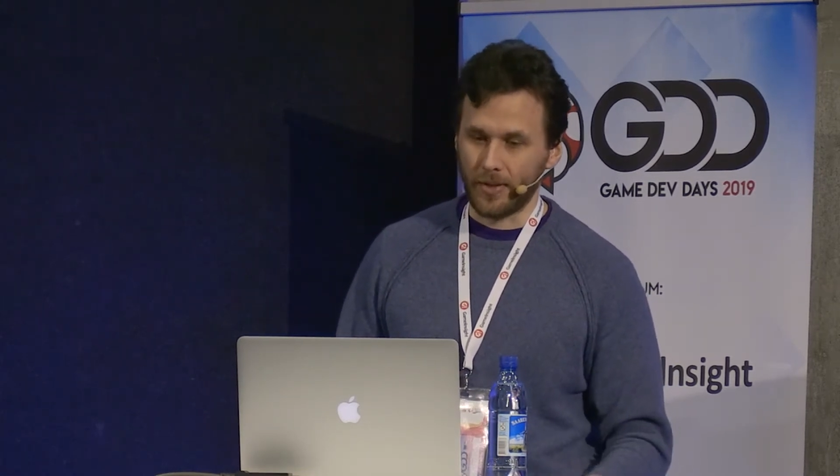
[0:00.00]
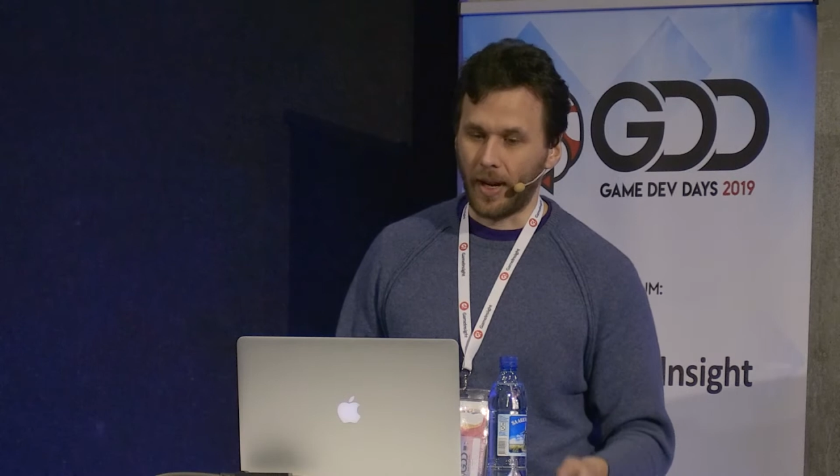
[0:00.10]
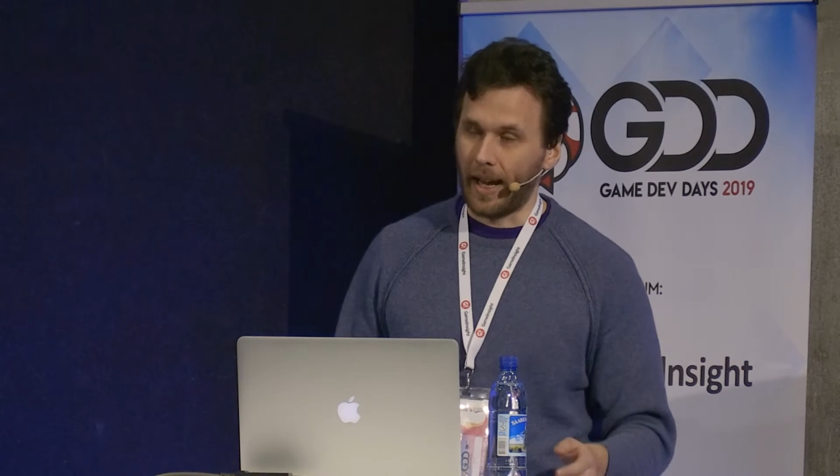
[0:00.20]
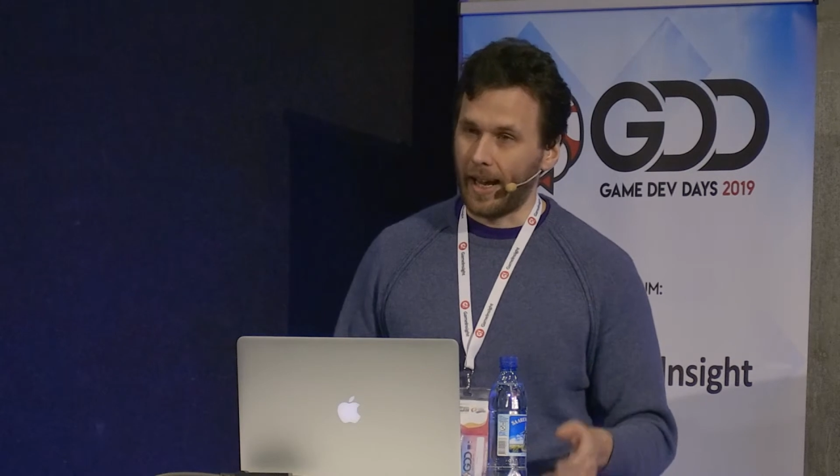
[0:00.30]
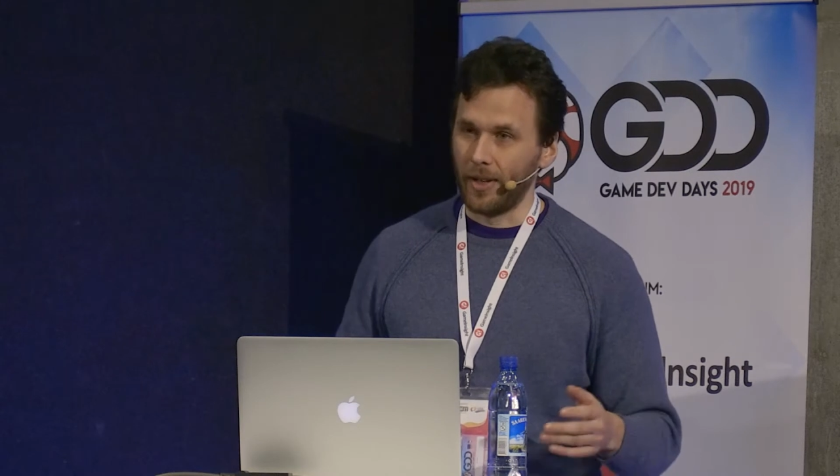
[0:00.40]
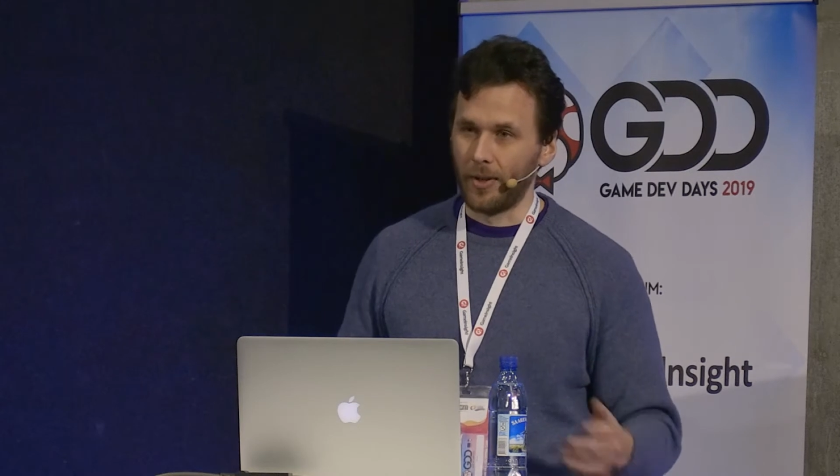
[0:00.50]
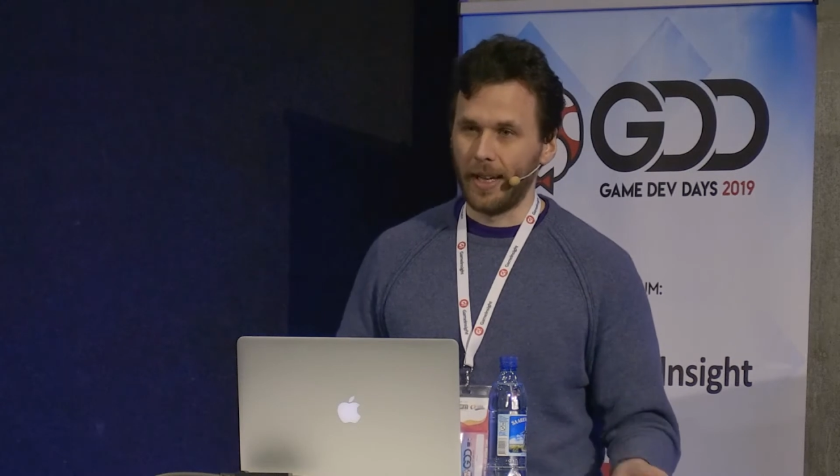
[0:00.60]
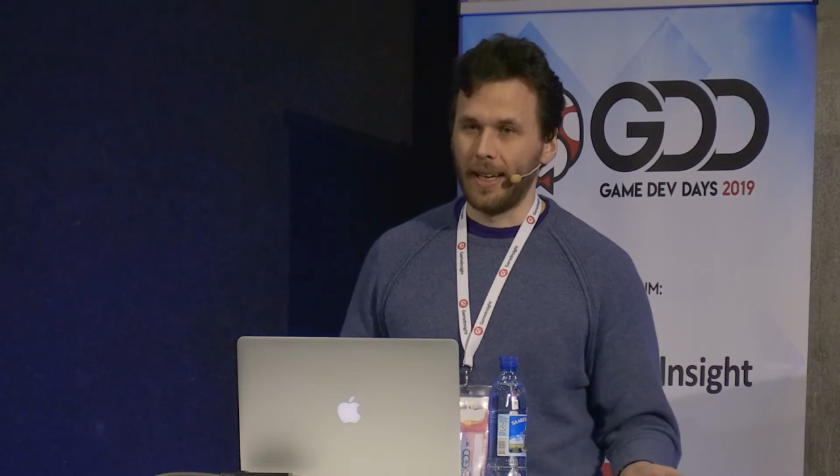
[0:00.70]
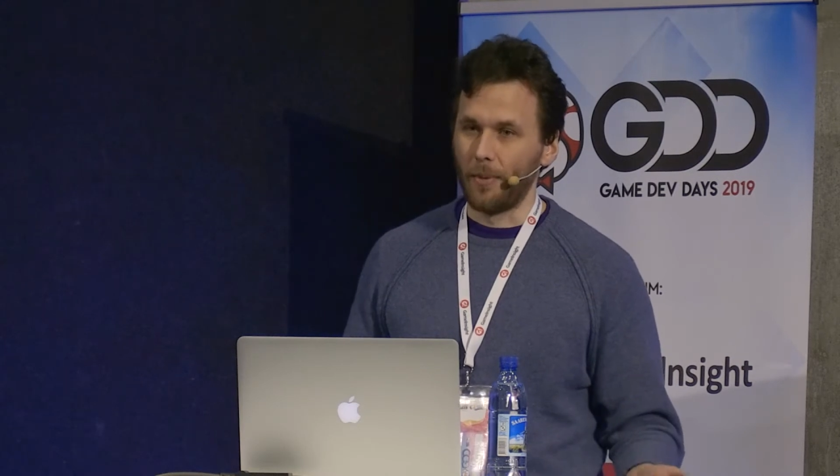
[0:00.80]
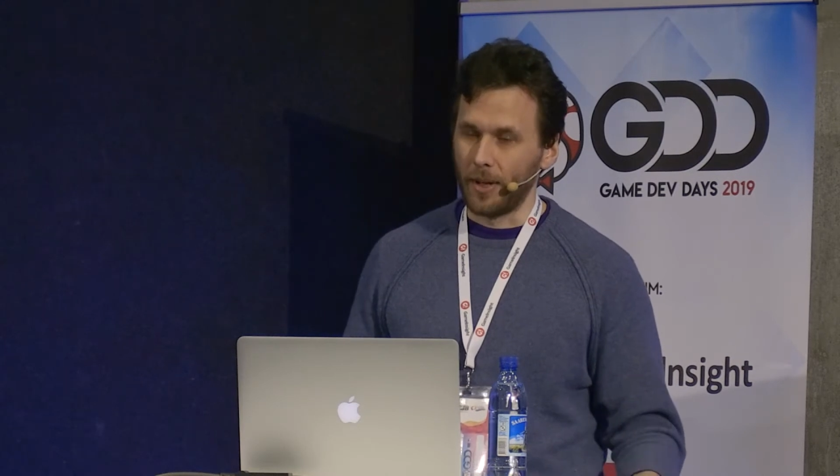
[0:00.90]
So I had no
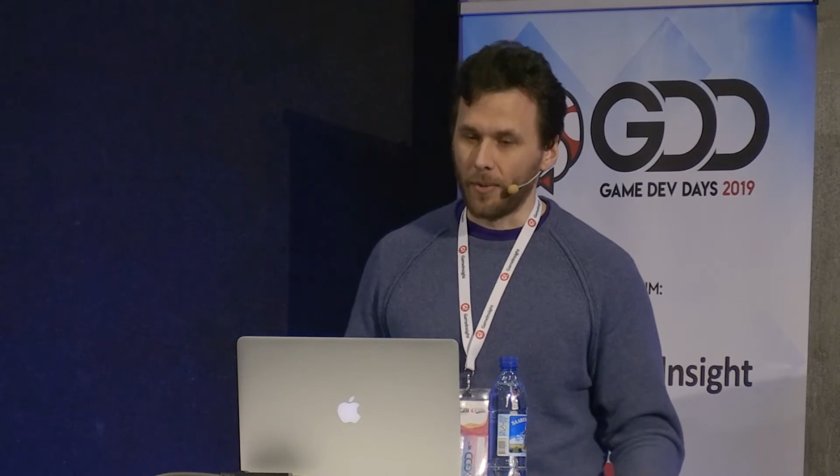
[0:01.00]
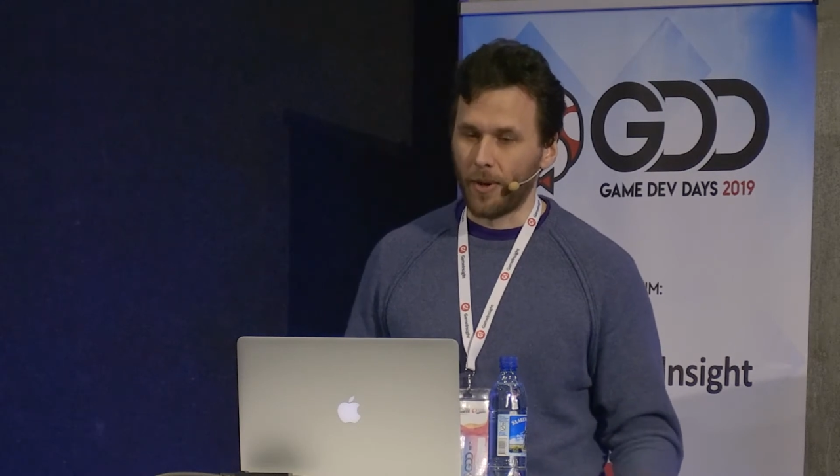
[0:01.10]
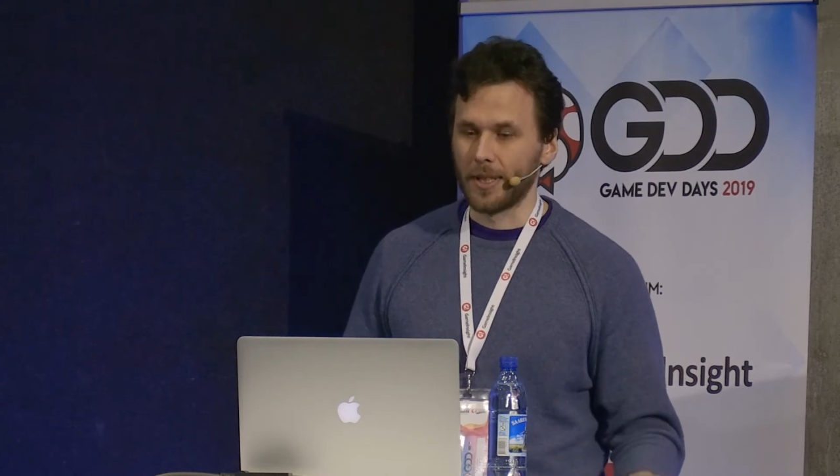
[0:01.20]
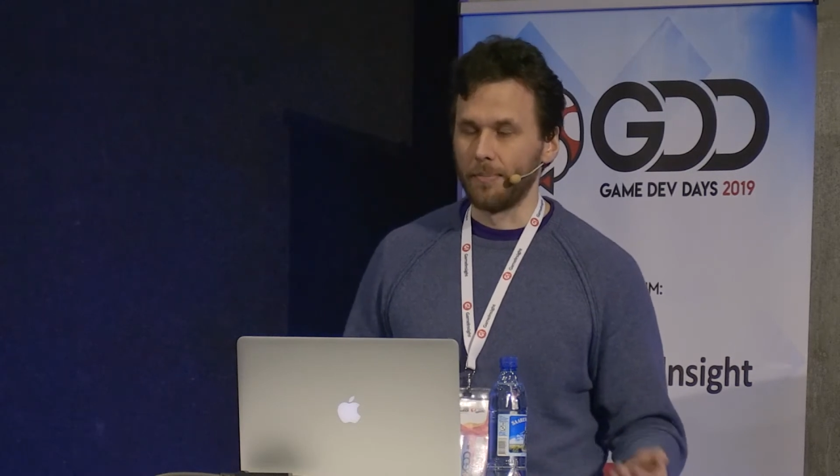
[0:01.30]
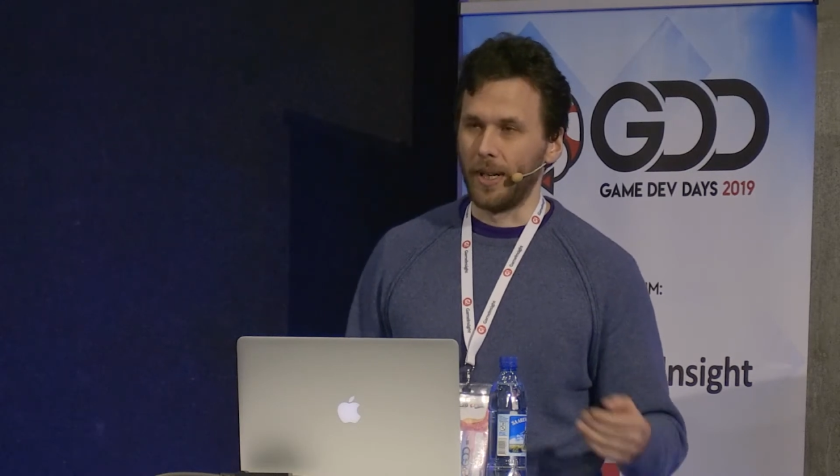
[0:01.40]
idea what it was,